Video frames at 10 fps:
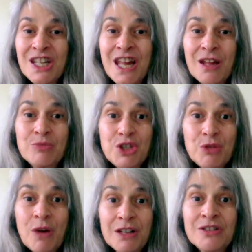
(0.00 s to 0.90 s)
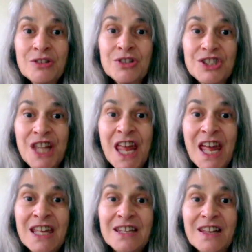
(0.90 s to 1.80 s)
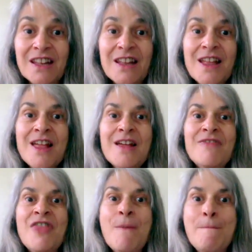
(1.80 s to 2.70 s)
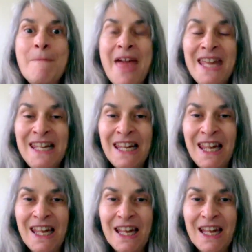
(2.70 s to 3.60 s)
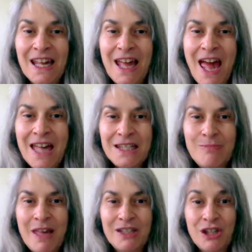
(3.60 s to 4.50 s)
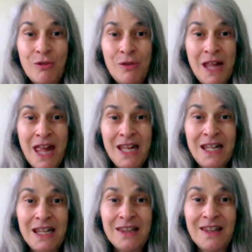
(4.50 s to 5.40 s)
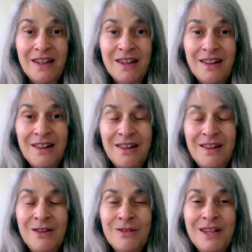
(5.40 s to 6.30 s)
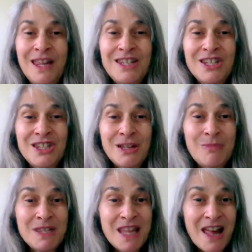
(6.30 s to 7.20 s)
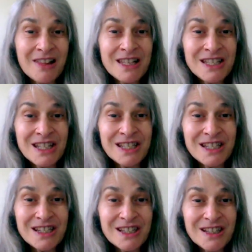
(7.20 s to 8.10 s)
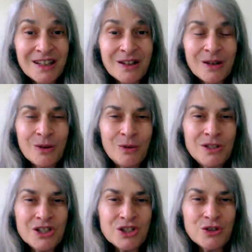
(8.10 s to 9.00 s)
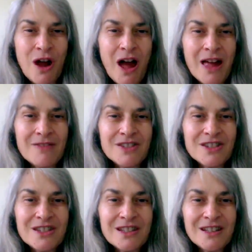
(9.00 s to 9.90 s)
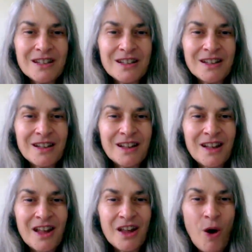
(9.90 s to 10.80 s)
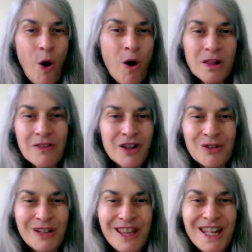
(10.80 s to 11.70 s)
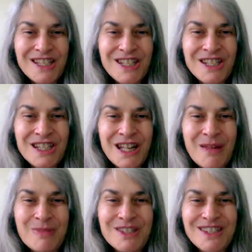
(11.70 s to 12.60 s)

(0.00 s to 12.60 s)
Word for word: It helps you understand the many aspects creating your relationship intelligence, which drives all of your relationships.